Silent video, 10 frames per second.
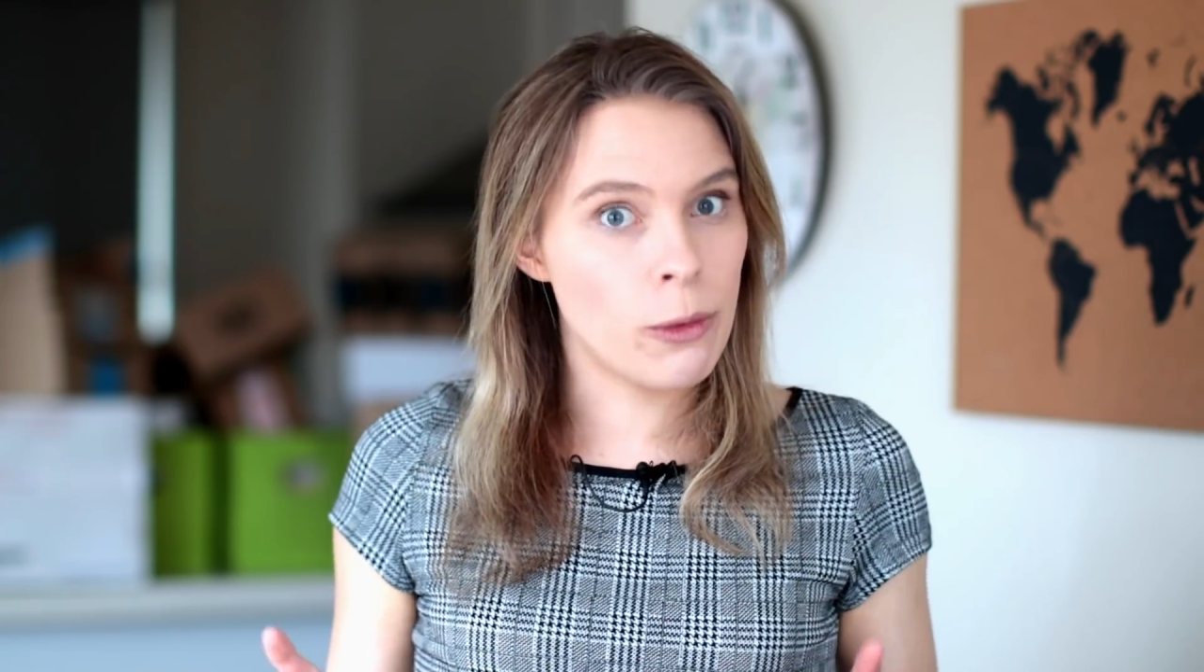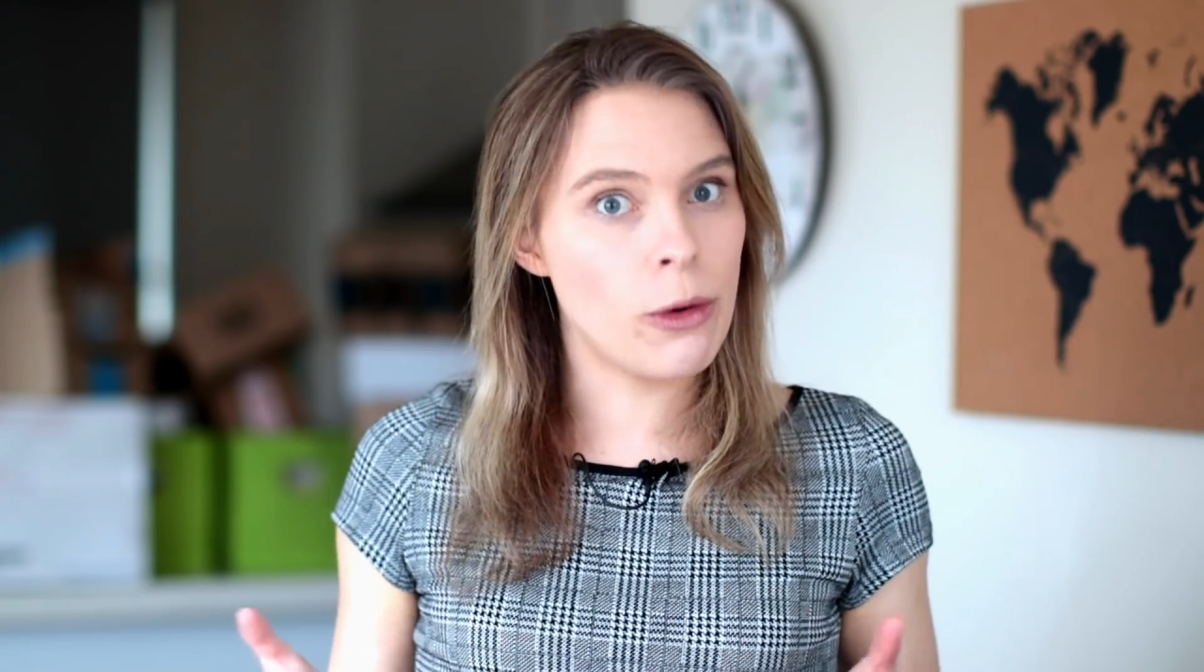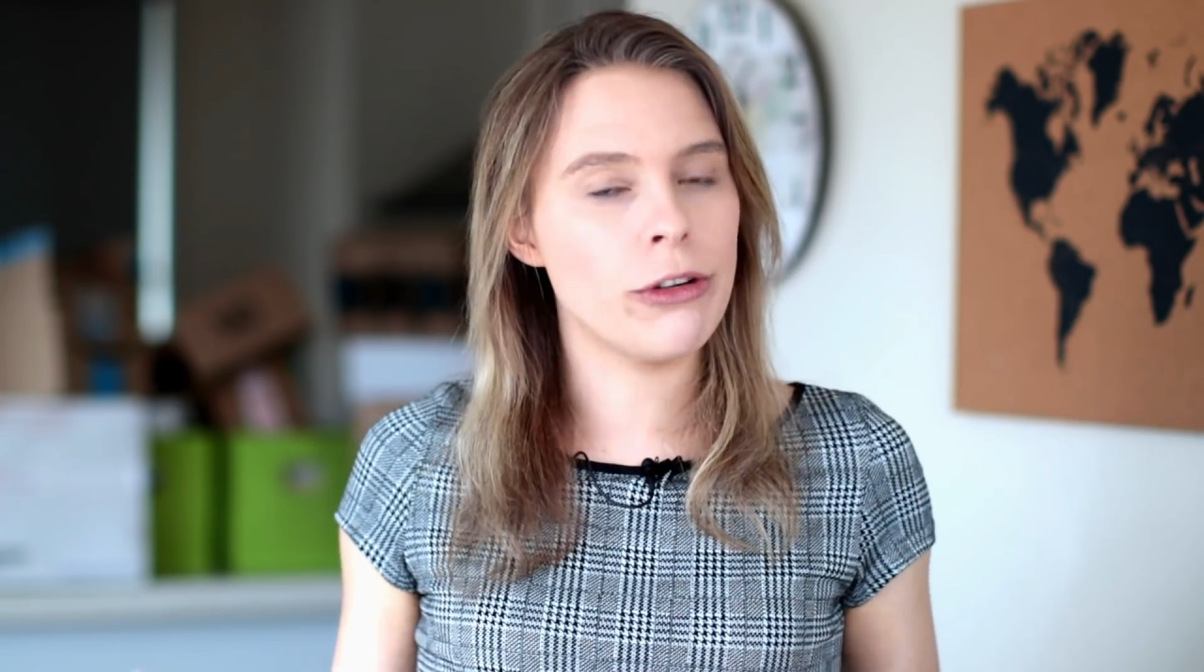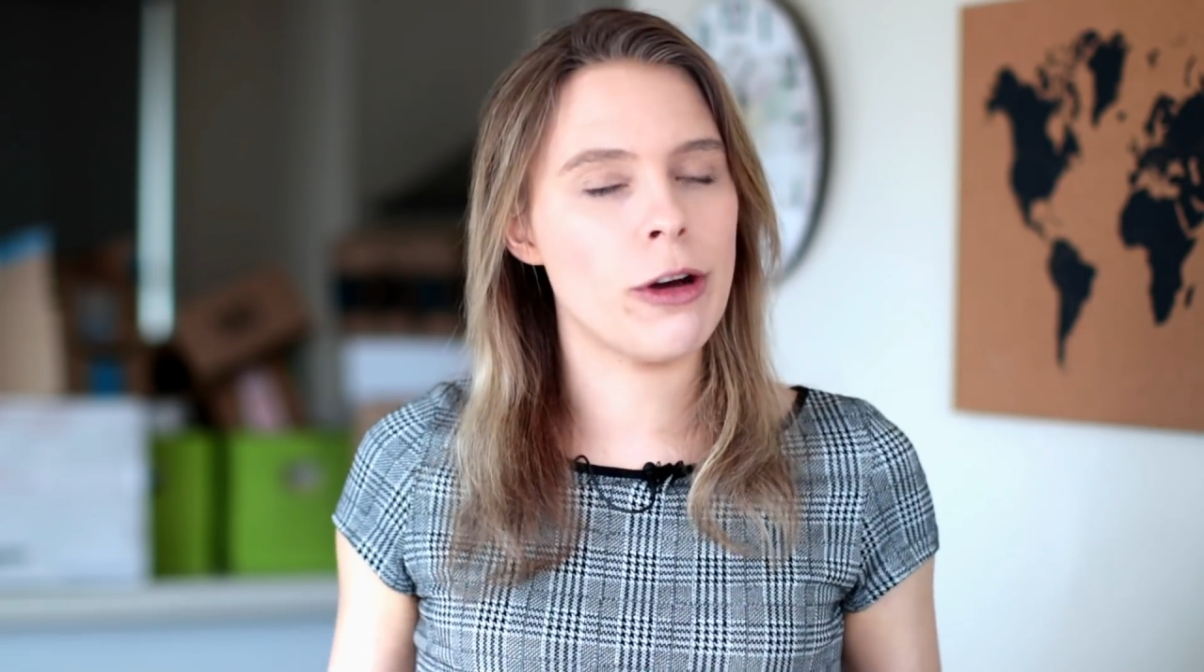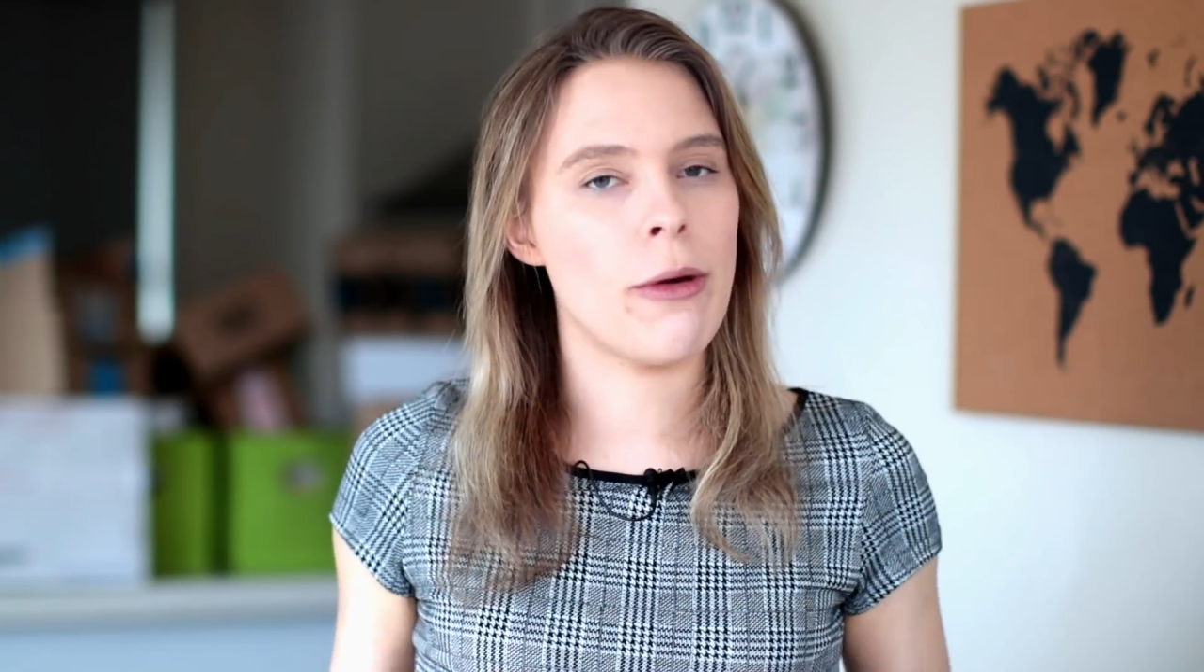
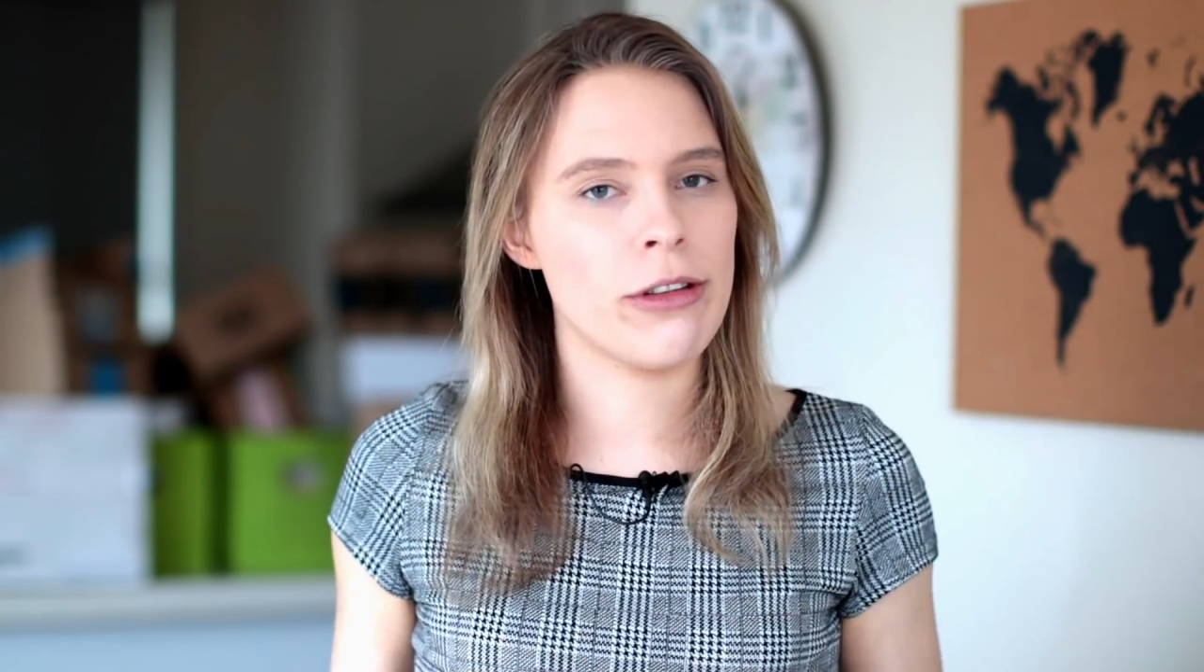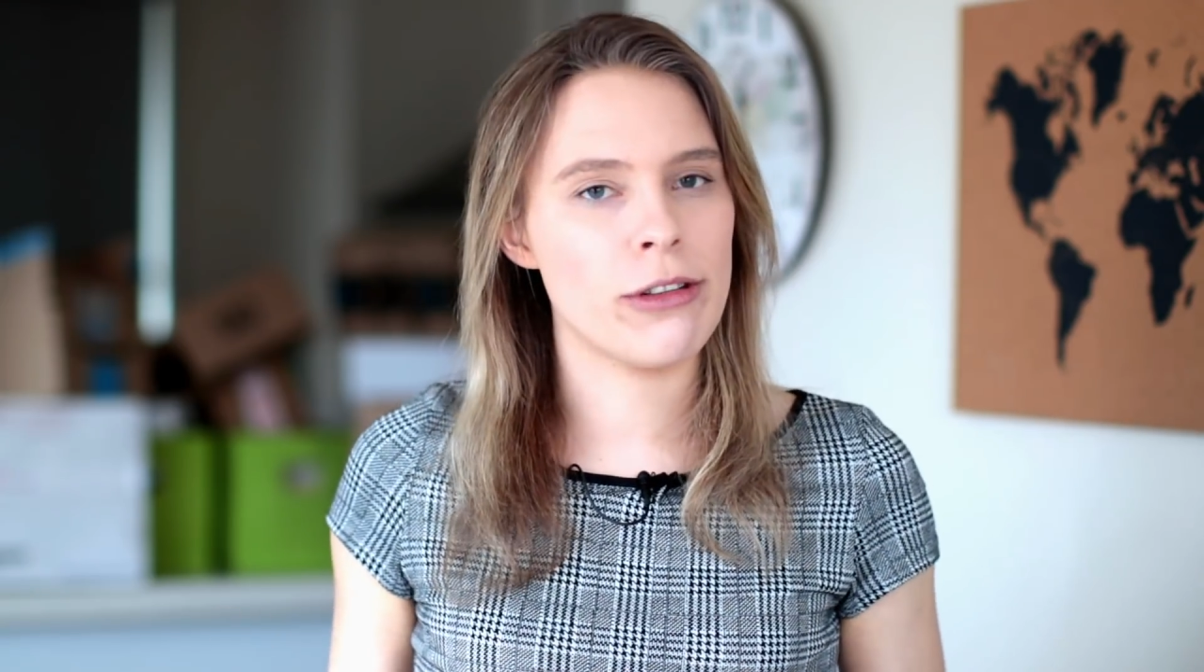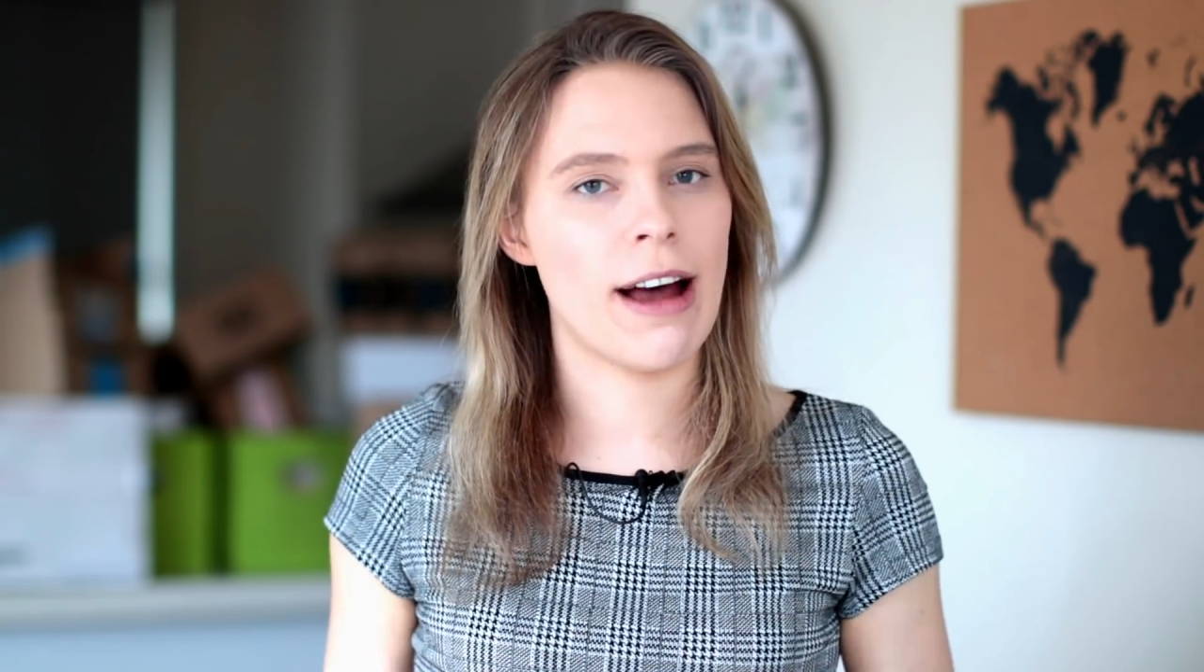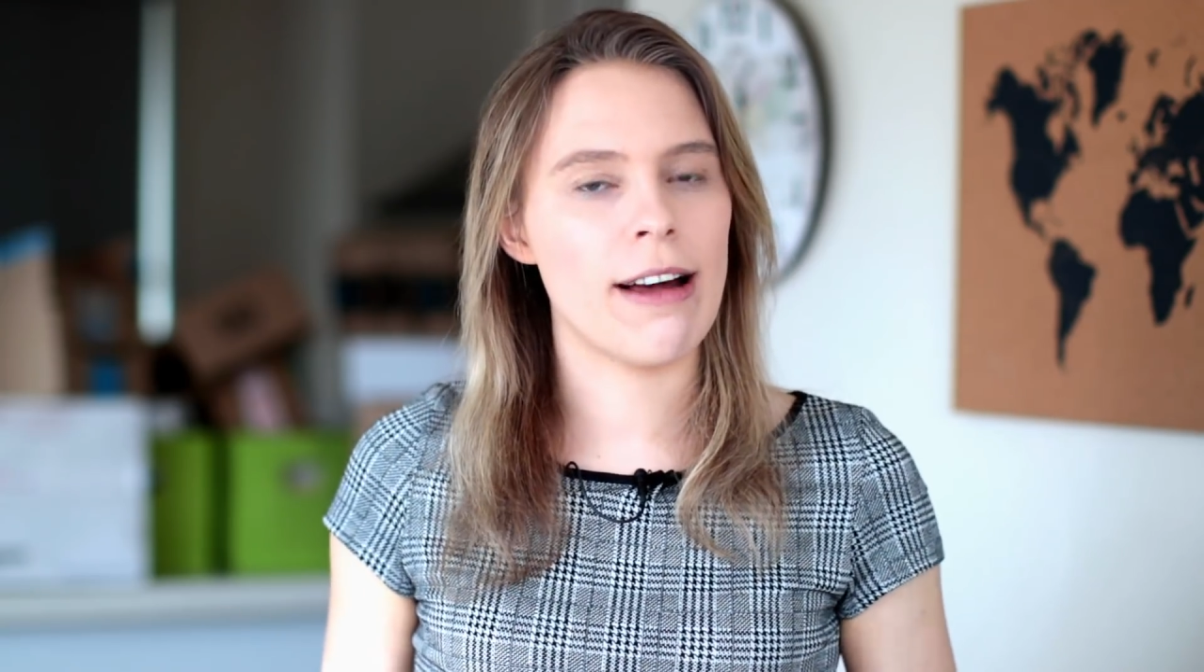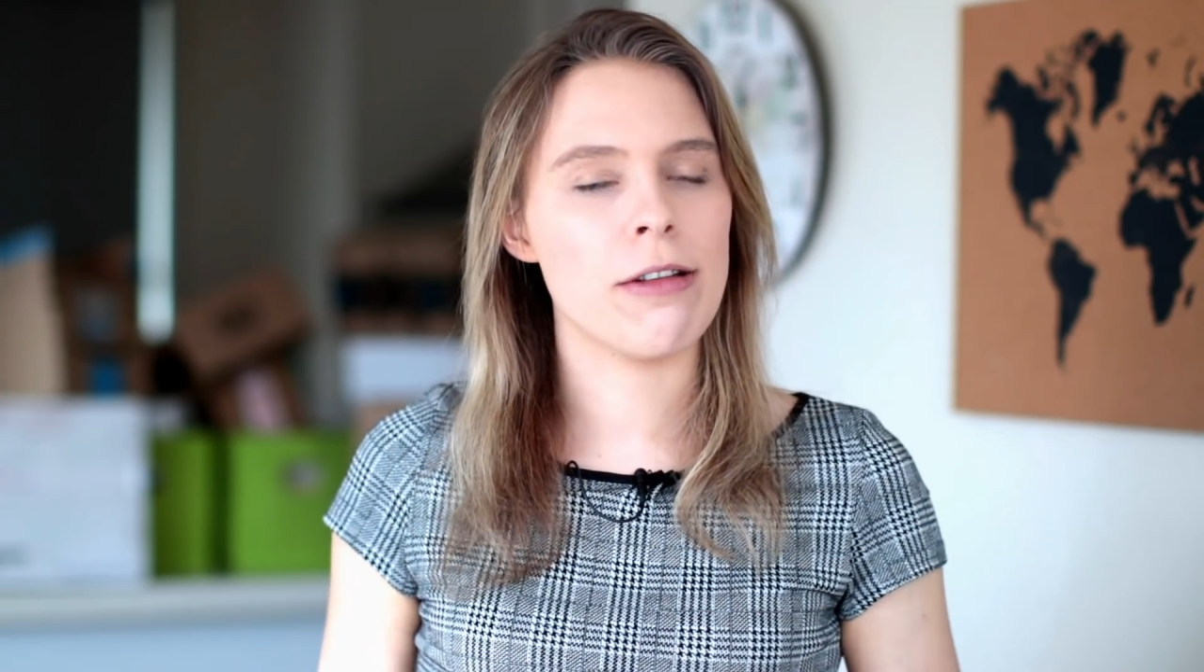WooCommerce
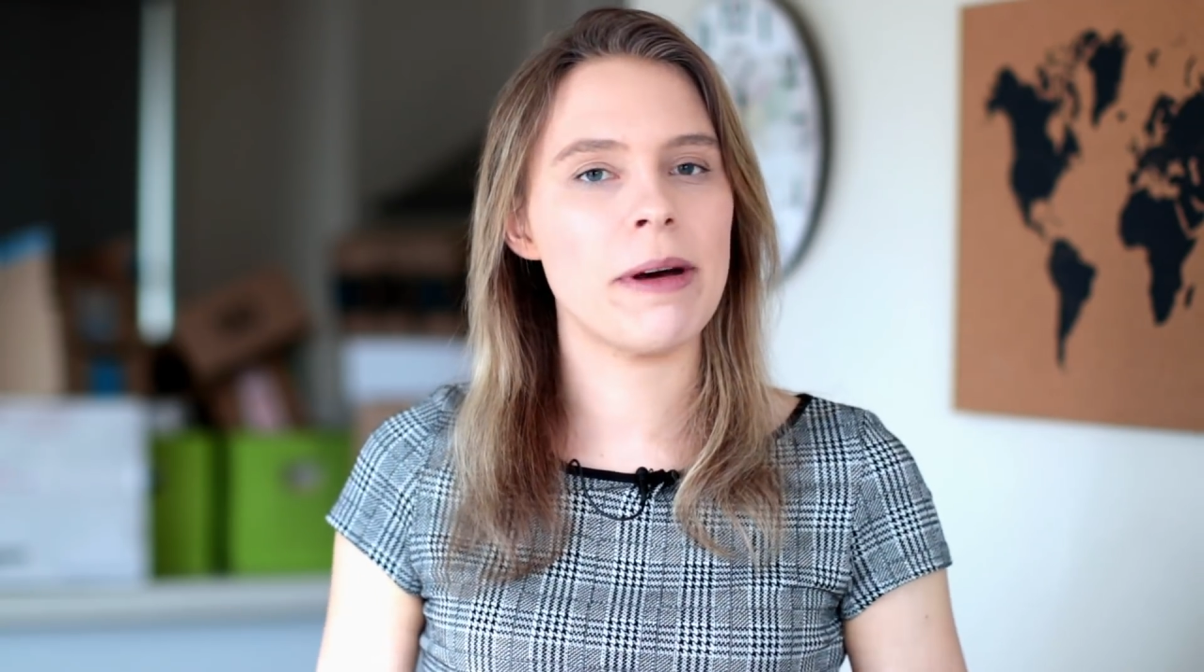does,